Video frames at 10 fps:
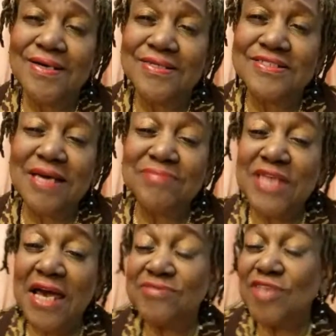
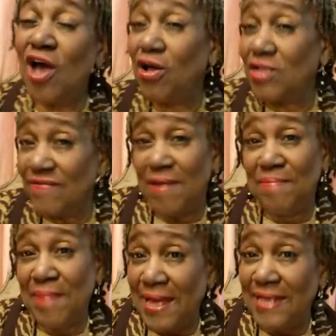sometimes all of
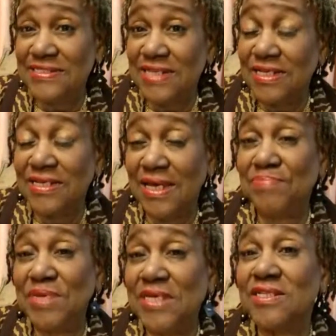our minds
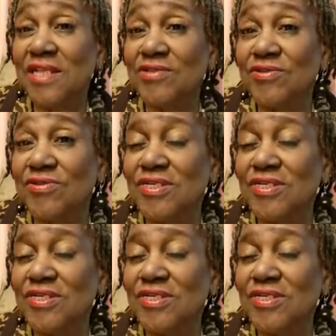can be cluttered.